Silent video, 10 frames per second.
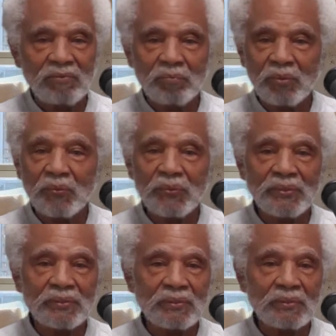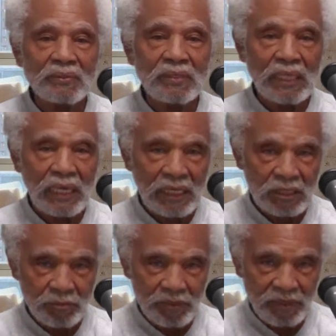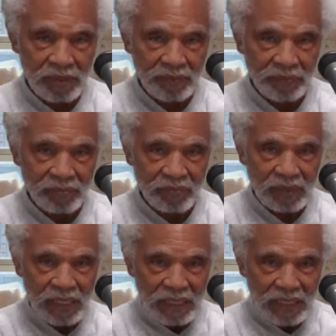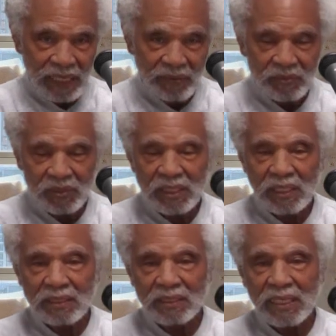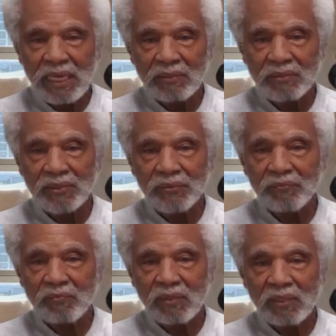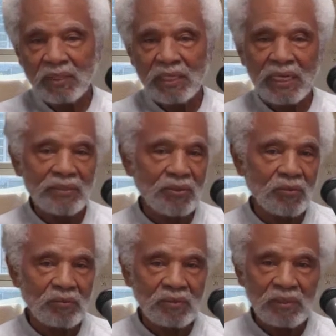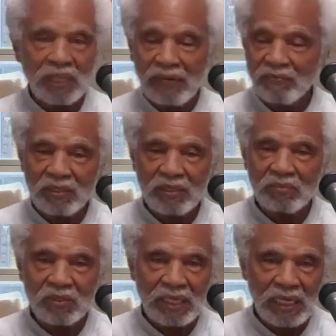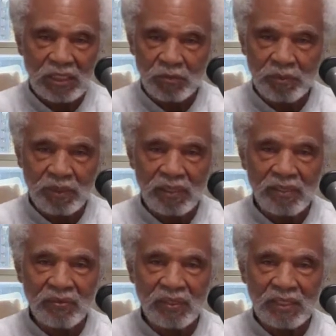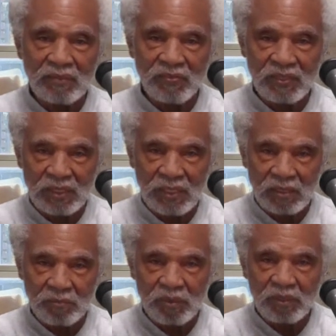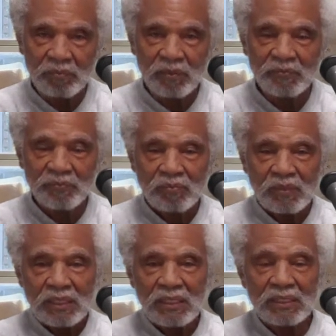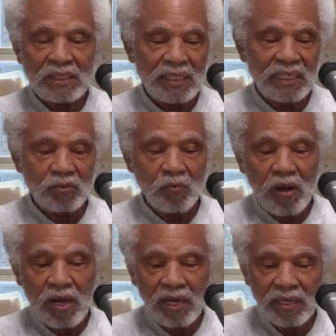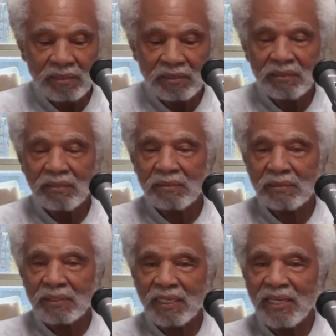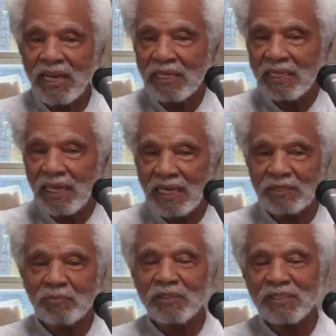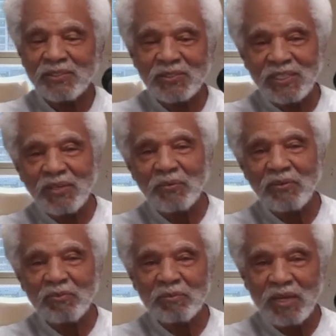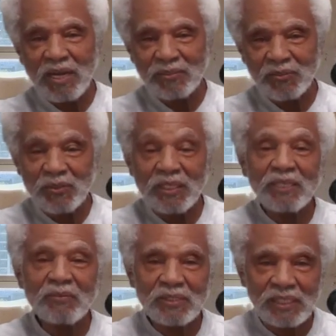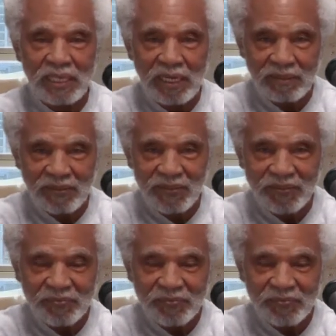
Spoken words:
born in a hospital. I was telling a doctor that I don't have to come to the hospital other than to visit other people. He said, that's wise. Stay out of the hospital and stay away from doctors. And he was a doctor.